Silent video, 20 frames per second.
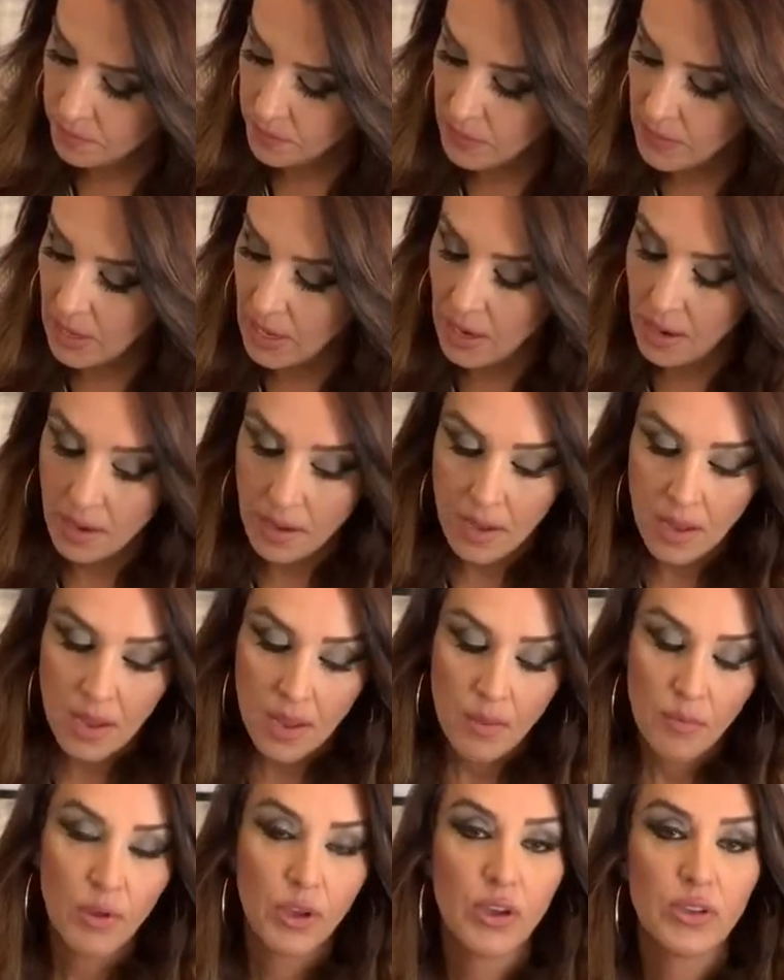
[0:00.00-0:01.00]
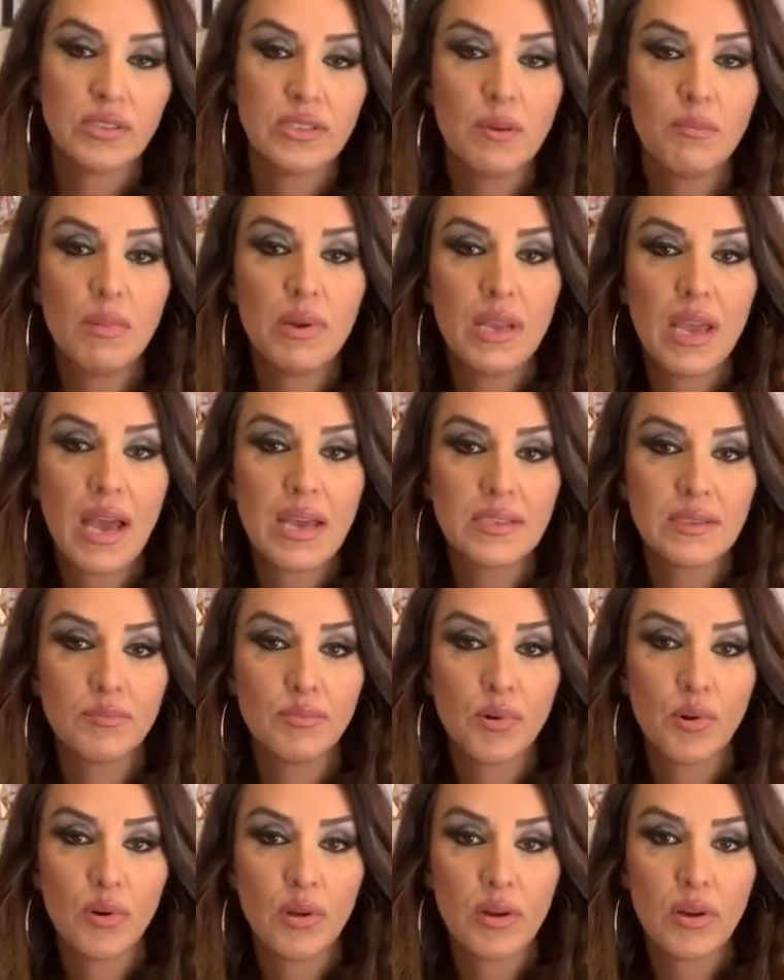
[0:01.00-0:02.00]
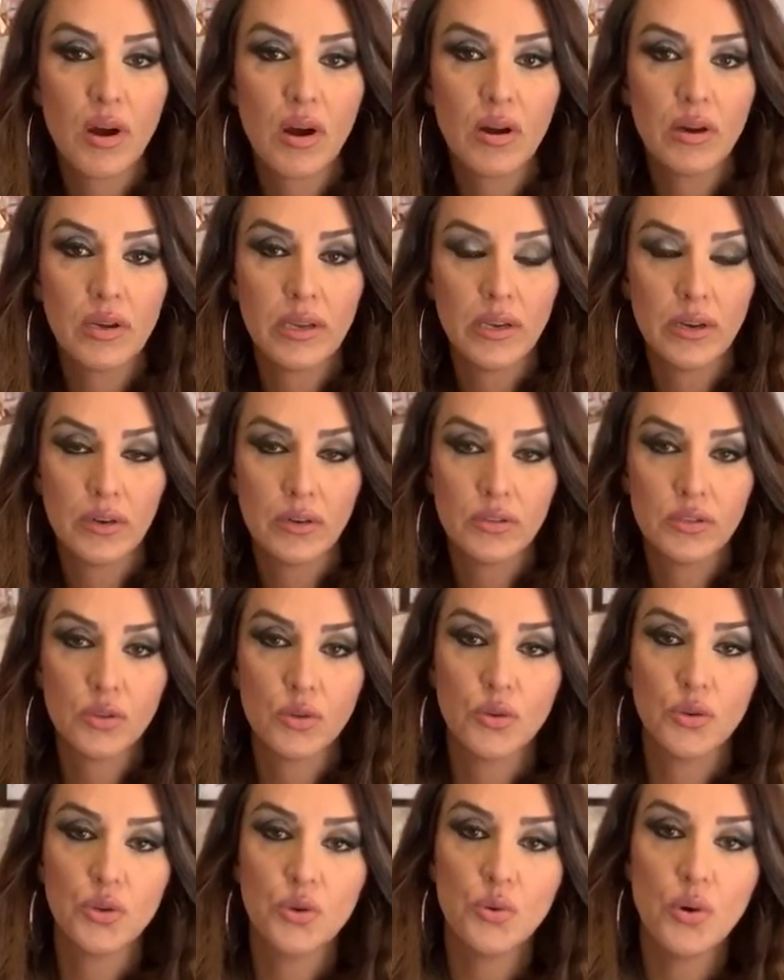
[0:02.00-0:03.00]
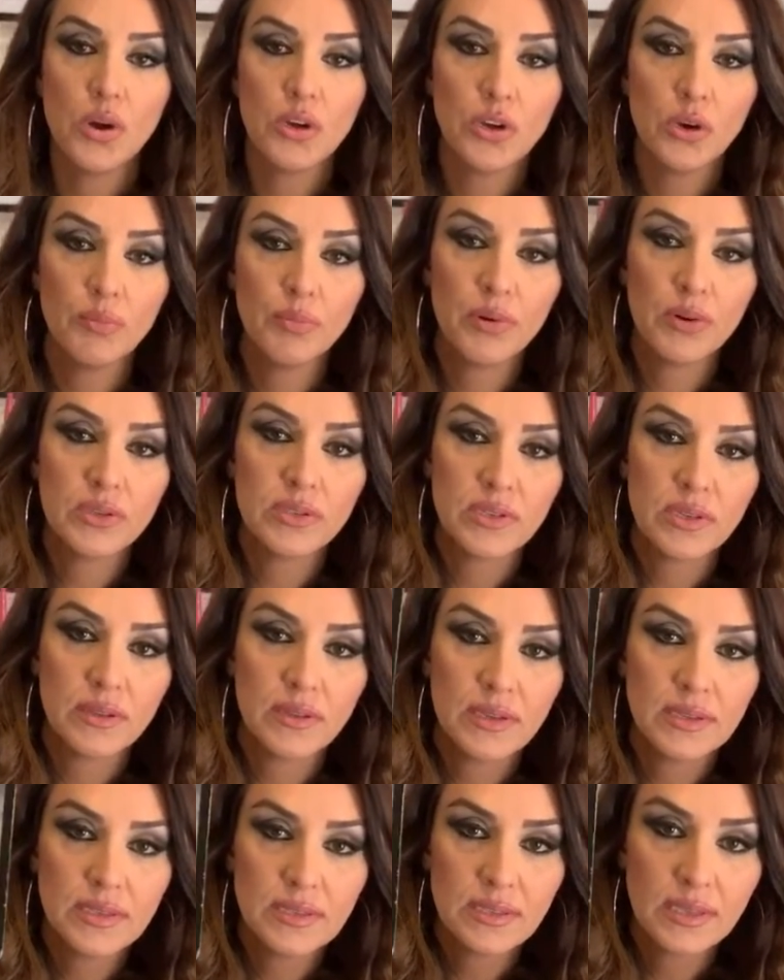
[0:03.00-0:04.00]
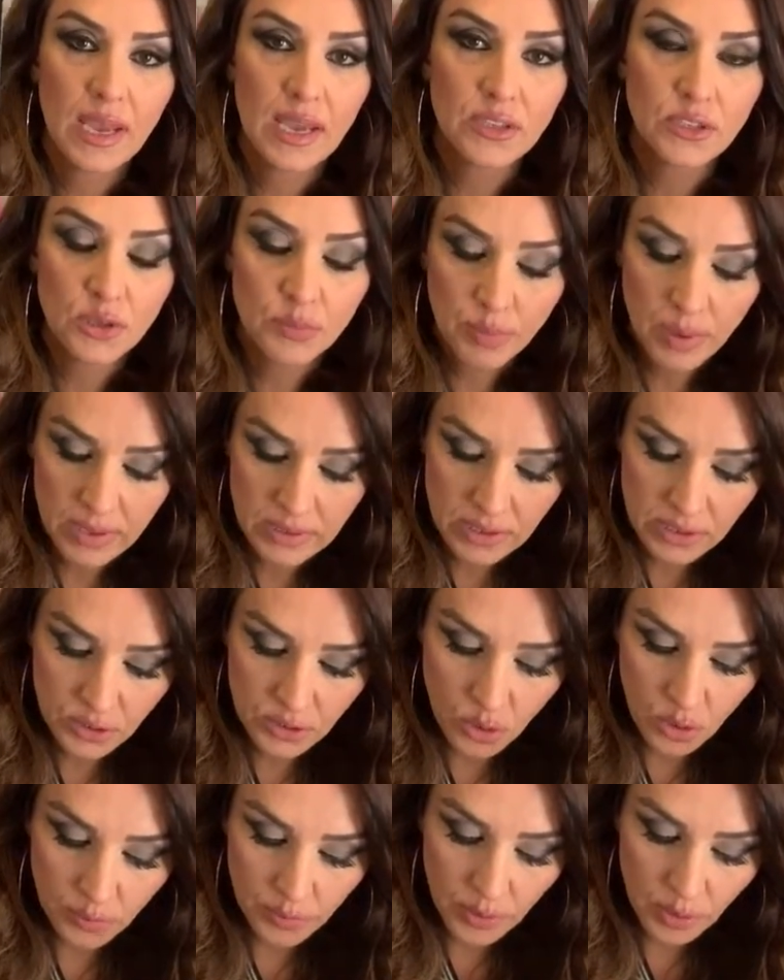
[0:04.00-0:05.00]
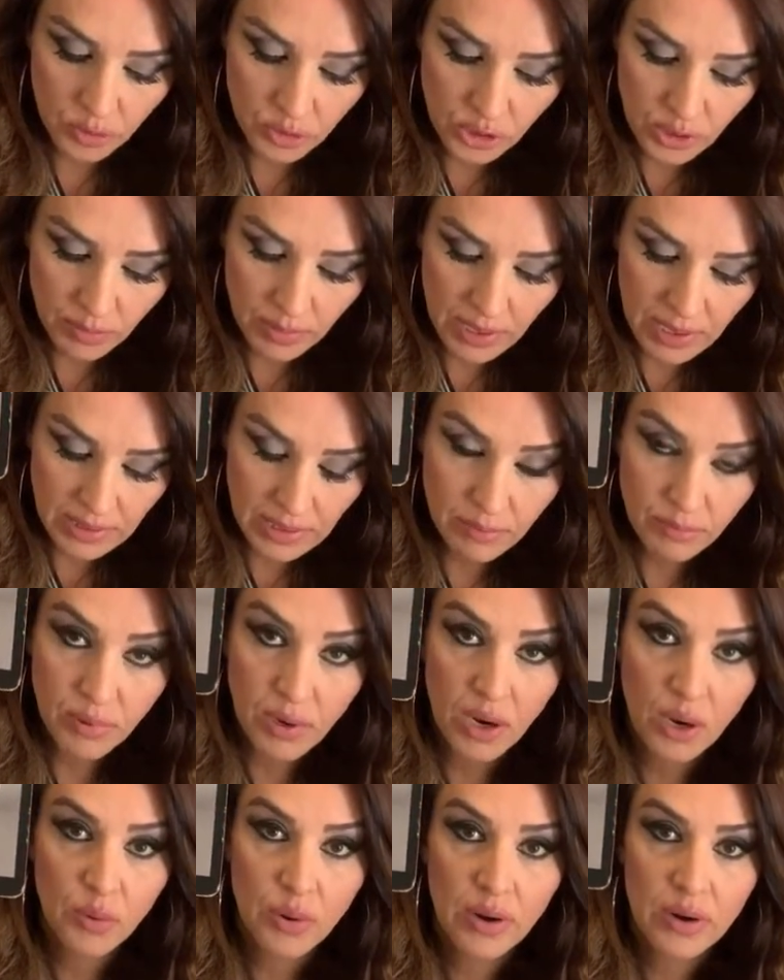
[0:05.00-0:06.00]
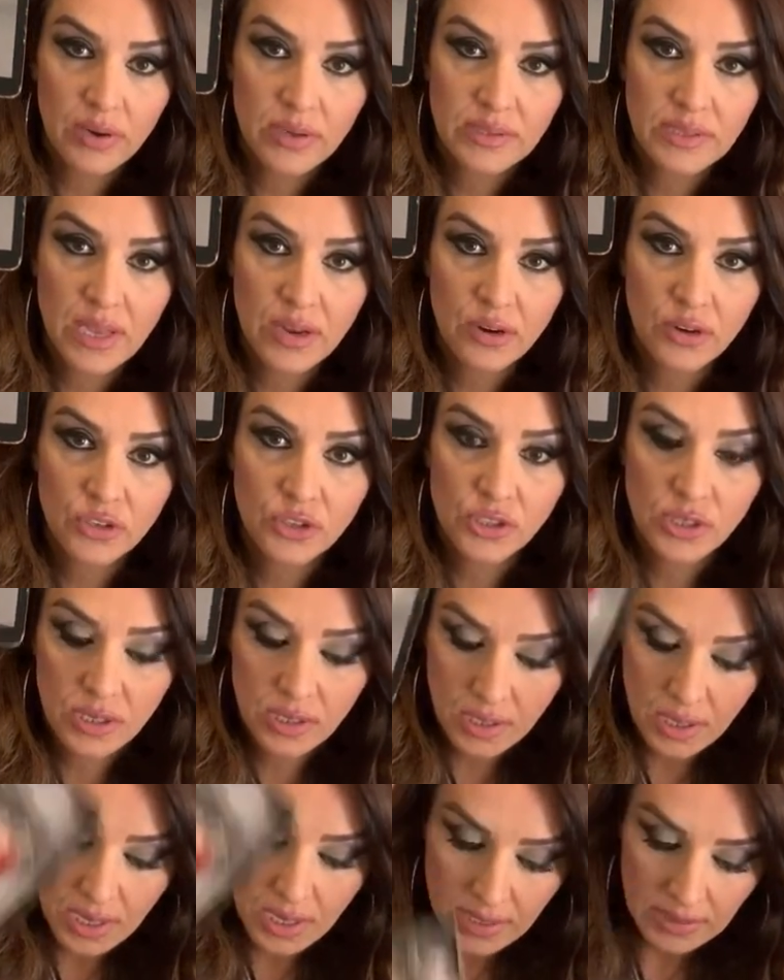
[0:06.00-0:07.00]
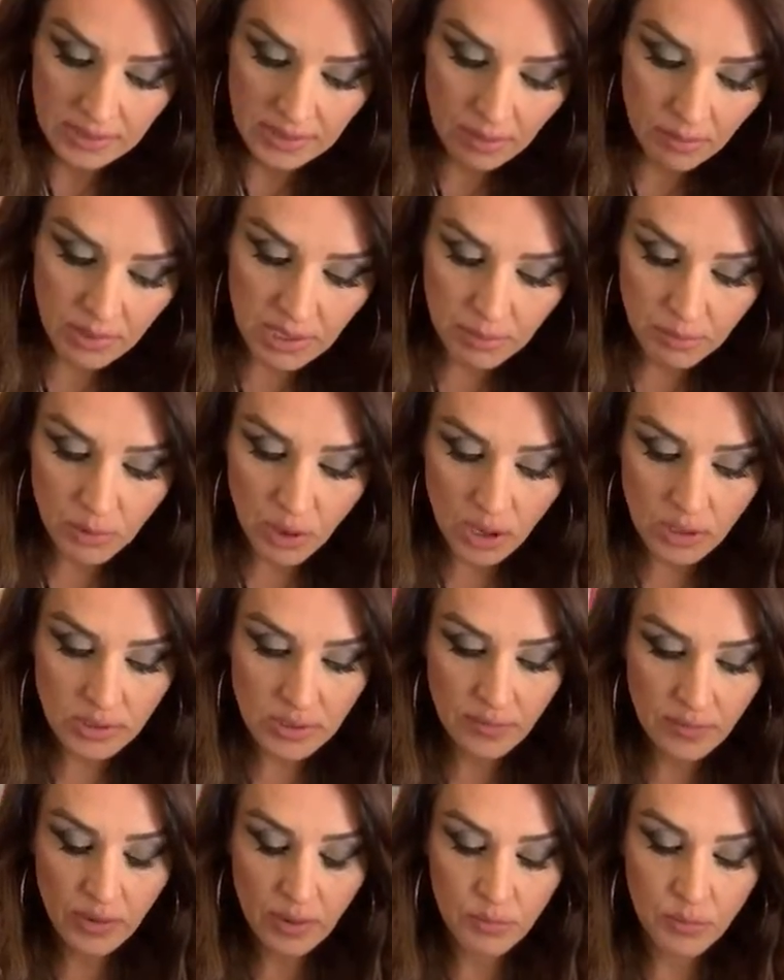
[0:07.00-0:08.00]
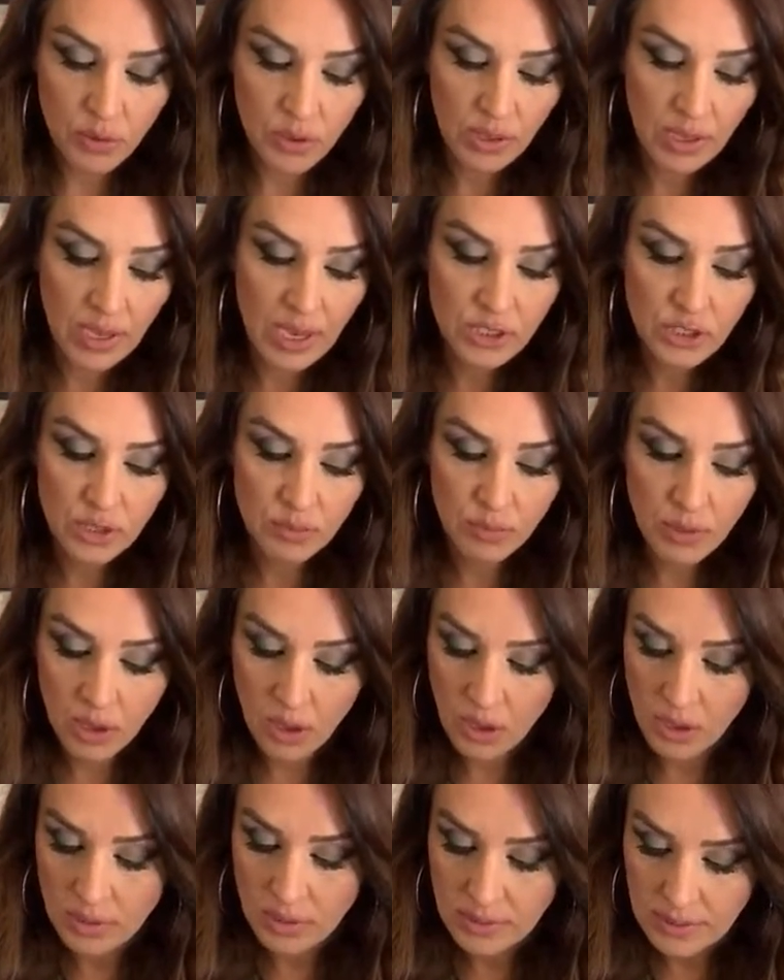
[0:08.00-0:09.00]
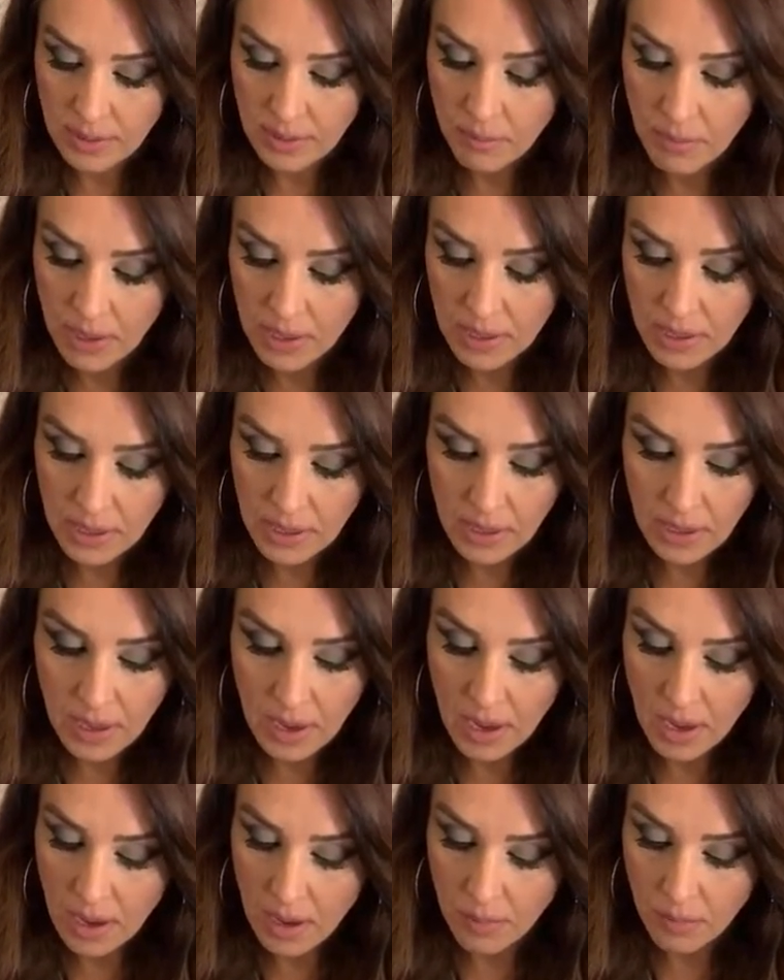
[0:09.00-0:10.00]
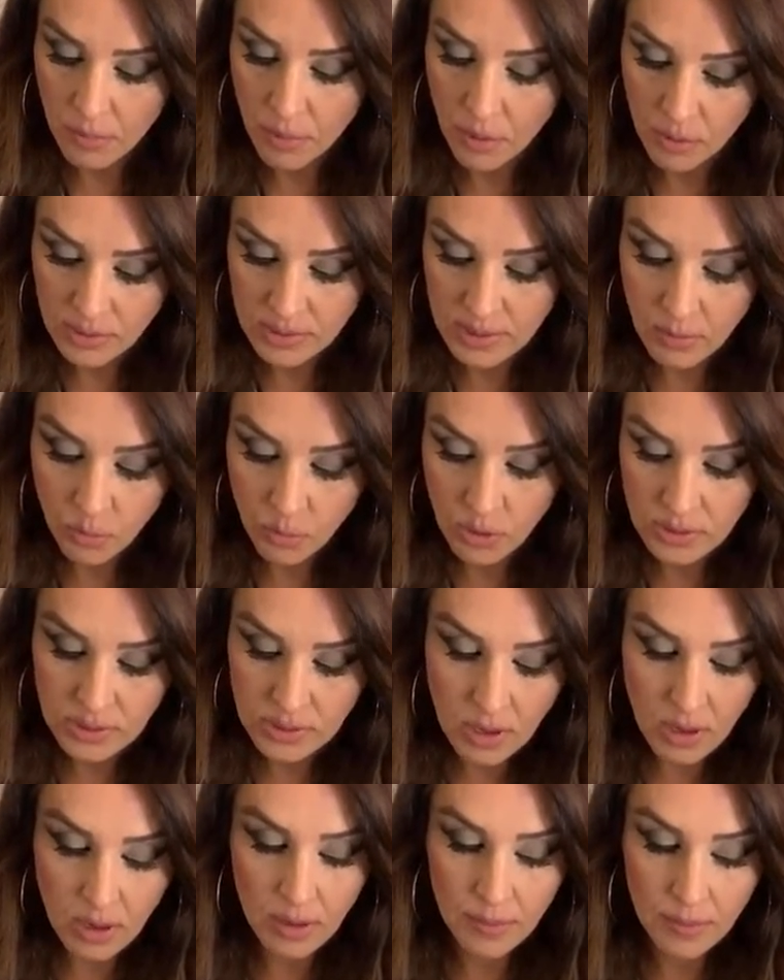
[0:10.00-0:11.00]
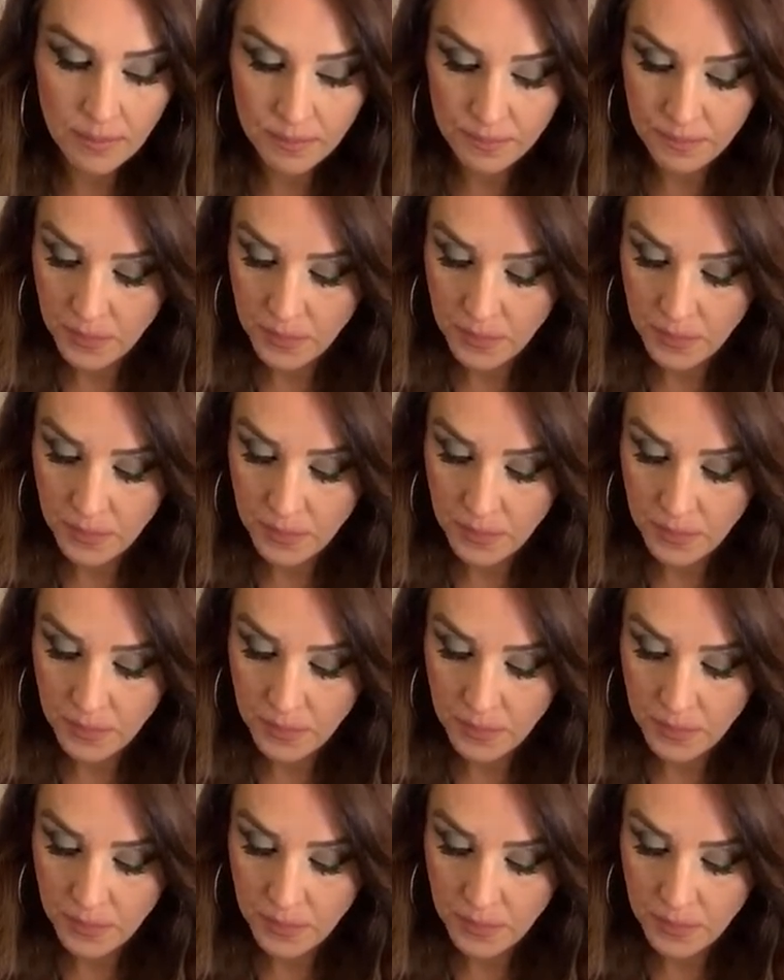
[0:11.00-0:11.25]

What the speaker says: Yeah, because somebody has a broken heart here. So you or your person, this is Cancer, Pisces, Scorpio, Gemini, Libra, Aquarius energy. Somebody blocked off communication because somebody broke someone's heart.